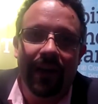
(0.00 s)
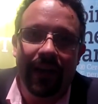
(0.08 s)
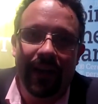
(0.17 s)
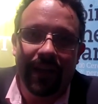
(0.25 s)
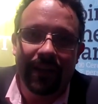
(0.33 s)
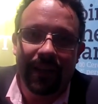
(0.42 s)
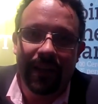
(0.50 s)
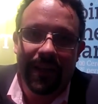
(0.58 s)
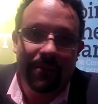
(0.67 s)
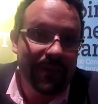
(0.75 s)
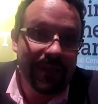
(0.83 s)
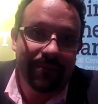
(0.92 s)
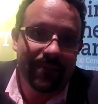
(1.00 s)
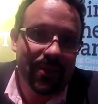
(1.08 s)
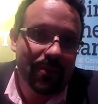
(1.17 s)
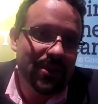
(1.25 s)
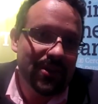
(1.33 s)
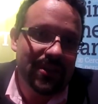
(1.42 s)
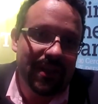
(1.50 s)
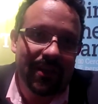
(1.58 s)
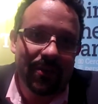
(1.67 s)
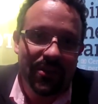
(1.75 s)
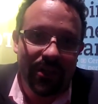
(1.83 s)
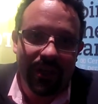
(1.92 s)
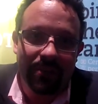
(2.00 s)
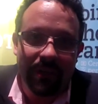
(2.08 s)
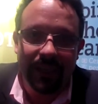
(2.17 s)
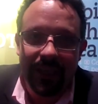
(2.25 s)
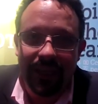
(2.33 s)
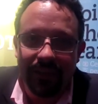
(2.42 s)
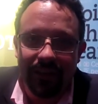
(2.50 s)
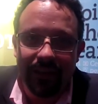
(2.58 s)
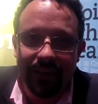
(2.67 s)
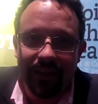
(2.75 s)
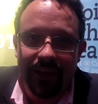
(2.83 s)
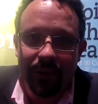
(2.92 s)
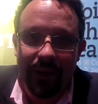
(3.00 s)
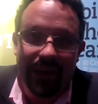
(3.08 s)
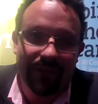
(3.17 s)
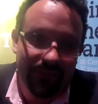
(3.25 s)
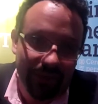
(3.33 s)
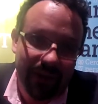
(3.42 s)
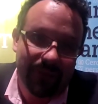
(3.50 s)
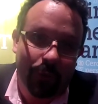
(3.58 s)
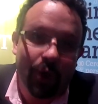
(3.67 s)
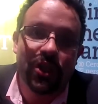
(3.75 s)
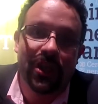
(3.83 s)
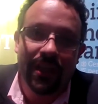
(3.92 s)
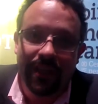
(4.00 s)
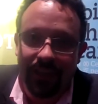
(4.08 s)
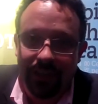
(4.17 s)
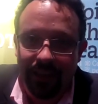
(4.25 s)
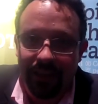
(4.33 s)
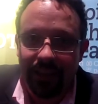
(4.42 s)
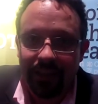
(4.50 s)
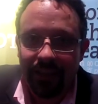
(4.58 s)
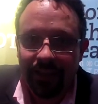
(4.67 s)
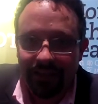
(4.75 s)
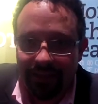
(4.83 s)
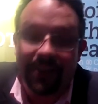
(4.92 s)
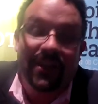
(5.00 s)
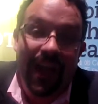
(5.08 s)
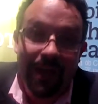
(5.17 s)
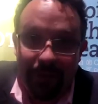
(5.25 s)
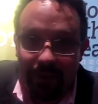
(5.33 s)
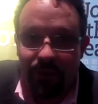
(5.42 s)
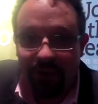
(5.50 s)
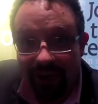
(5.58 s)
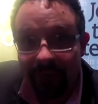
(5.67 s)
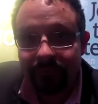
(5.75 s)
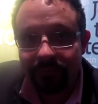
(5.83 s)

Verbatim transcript: and that was it. So we just we started building it, and we got very fortunate that our timing was right.